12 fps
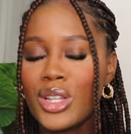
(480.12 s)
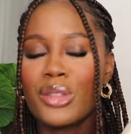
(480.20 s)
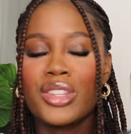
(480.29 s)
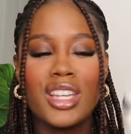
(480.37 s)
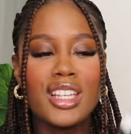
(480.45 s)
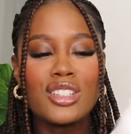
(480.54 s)

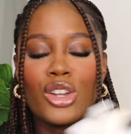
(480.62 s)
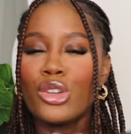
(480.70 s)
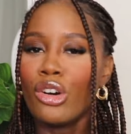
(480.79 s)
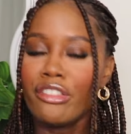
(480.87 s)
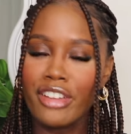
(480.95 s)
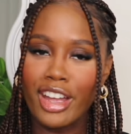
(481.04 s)
Now these are
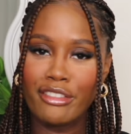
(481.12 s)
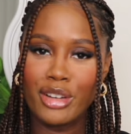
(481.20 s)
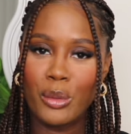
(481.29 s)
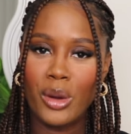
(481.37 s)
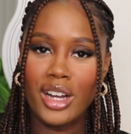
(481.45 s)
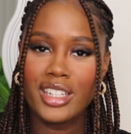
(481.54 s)
not for
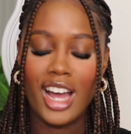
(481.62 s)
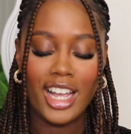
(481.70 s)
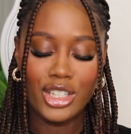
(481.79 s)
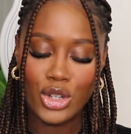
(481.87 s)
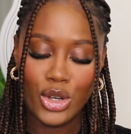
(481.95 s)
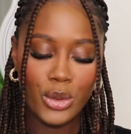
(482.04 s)
everyone,
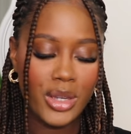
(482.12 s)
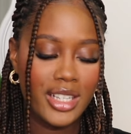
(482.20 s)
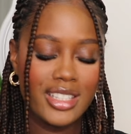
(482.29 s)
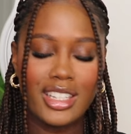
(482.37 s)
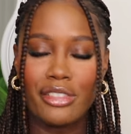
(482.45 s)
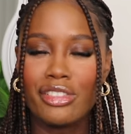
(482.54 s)
I know.
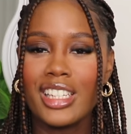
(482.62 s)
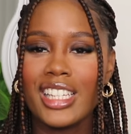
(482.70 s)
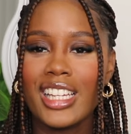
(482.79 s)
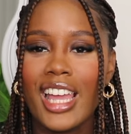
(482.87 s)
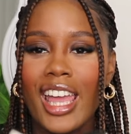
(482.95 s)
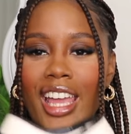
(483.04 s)
It's
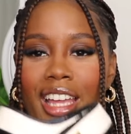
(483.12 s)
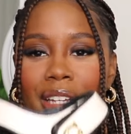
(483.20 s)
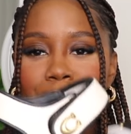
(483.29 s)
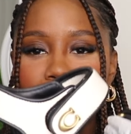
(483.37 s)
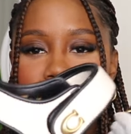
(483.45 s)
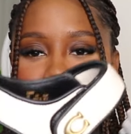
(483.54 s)
definitely
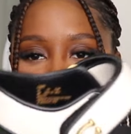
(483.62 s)
a